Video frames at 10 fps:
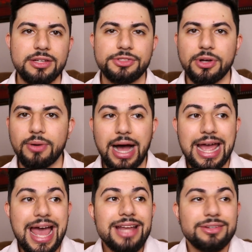So
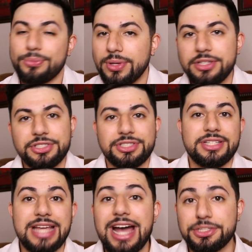I had to really just
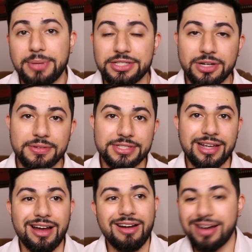detach myself. I was
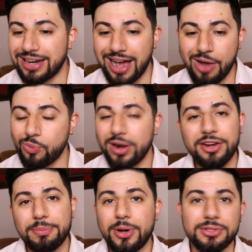like, all right, I
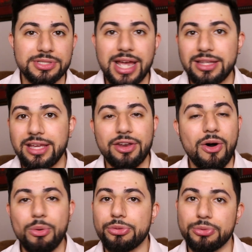wanted to post daily on
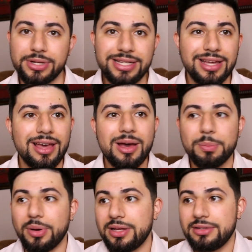all 3,
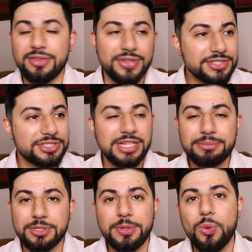but this
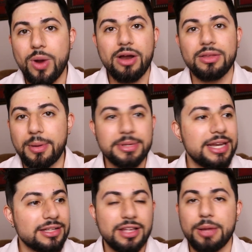seems to be where I'm
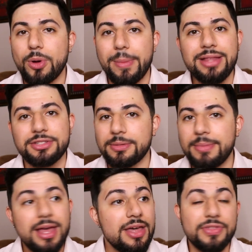getting a lot of
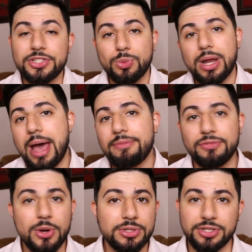momentum. This is what I have to
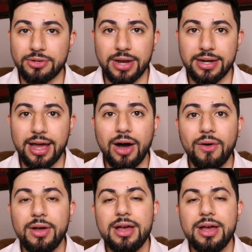focus on right now.